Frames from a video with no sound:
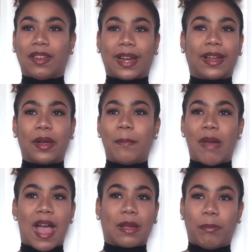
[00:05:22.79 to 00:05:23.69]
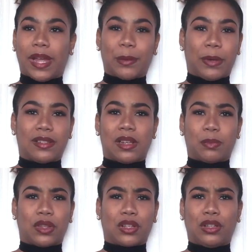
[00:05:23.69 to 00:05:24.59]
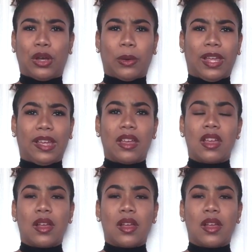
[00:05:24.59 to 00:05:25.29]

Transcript: Like, I come back, Bear breaks up with Chloe.